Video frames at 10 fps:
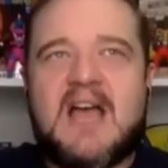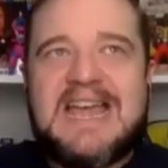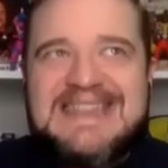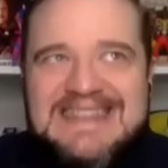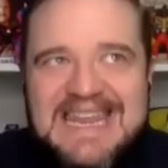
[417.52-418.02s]

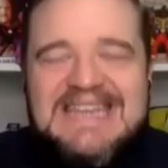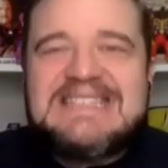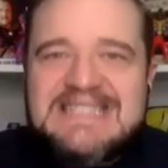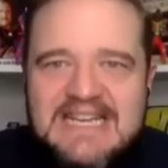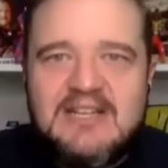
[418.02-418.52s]
I think
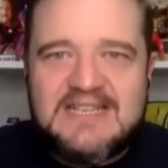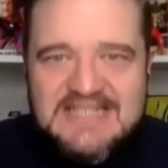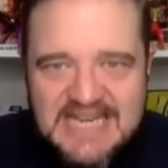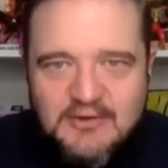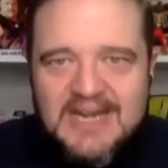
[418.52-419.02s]
still a
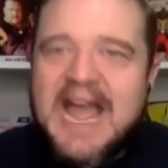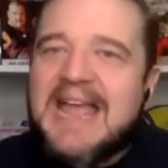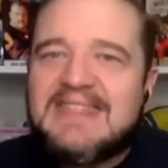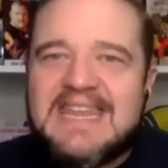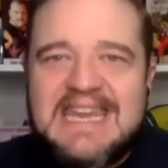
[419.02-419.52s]
secret.
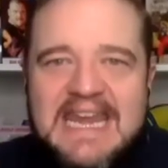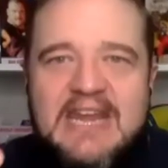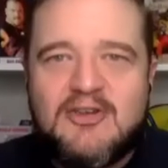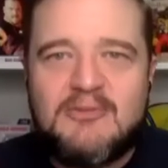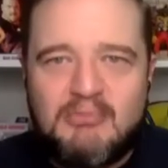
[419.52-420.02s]
I think
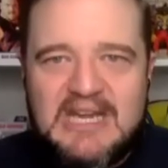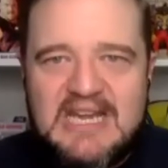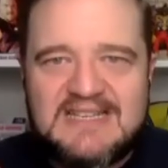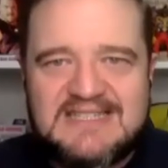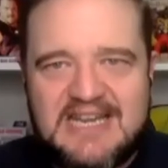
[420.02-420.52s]
he could
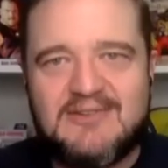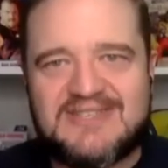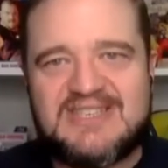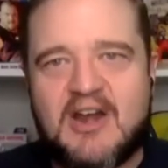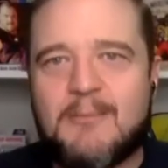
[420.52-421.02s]
be a single
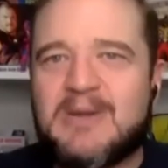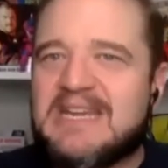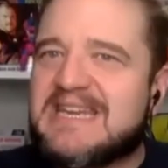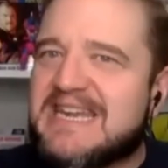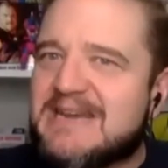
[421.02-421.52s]
star, but
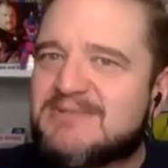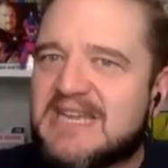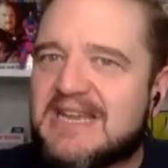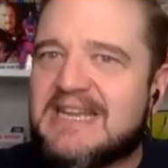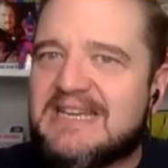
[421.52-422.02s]
he
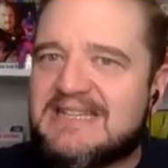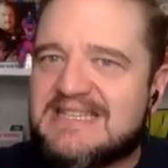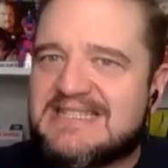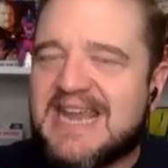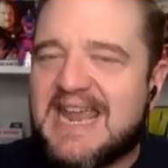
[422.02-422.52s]
keeps getting into
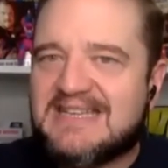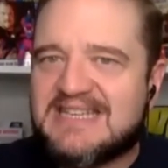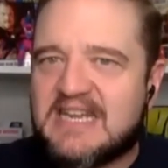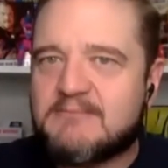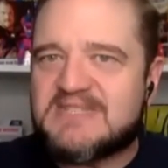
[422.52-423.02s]
these tag
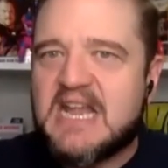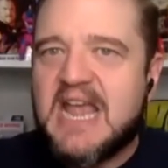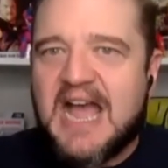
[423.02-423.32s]
teams.